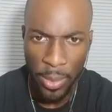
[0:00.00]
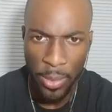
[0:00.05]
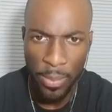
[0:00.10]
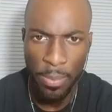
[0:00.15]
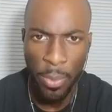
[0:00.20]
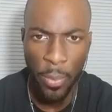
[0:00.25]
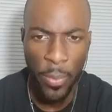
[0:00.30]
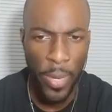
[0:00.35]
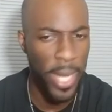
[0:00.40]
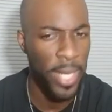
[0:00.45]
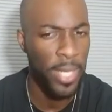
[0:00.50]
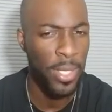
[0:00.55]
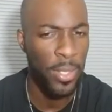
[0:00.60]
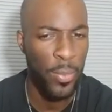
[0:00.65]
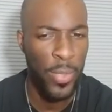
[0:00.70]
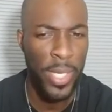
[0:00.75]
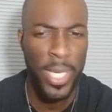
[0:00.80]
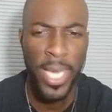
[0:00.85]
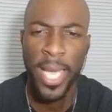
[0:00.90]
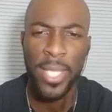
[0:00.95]
Miranda,
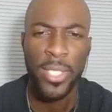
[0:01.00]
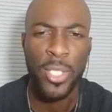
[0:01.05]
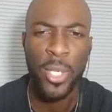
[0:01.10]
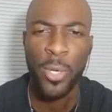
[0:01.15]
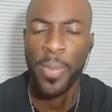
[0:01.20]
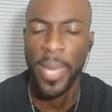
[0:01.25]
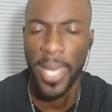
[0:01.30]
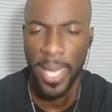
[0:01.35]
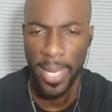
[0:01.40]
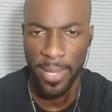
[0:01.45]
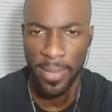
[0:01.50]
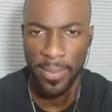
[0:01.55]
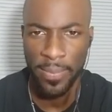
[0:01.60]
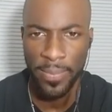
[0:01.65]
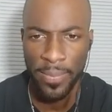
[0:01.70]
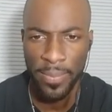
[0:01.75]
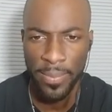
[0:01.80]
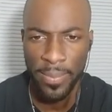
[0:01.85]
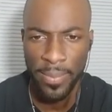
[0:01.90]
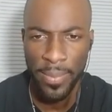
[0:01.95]
we got your back,
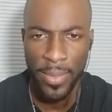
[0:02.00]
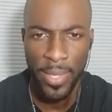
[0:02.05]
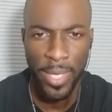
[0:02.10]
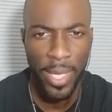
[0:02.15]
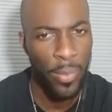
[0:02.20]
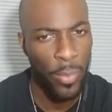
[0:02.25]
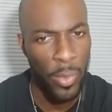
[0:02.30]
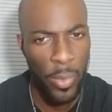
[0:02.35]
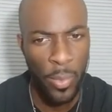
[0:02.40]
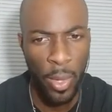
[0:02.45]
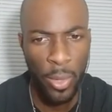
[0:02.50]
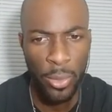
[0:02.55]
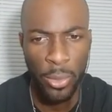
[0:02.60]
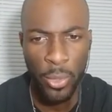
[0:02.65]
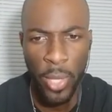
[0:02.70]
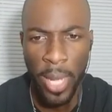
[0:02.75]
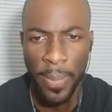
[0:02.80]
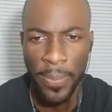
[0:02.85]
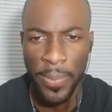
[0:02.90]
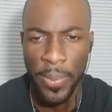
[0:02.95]
and we won't
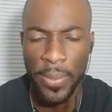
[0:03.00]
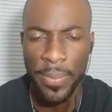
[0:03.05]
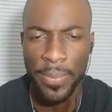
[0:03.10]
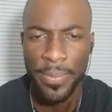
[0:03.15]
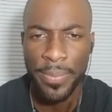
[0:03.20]
drop you.